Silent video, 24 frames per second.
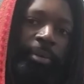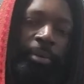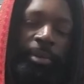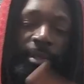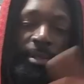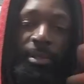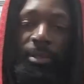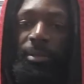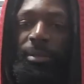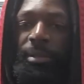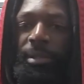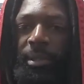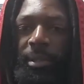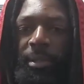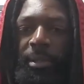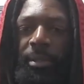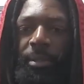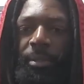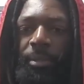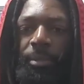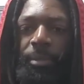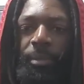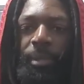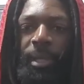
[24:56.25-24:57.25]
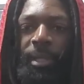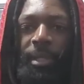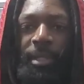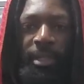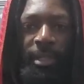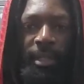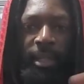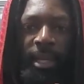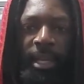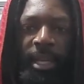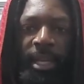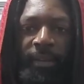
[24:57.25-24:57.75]
what you do in
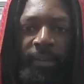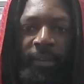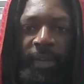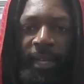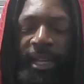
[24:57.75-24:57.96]
your life,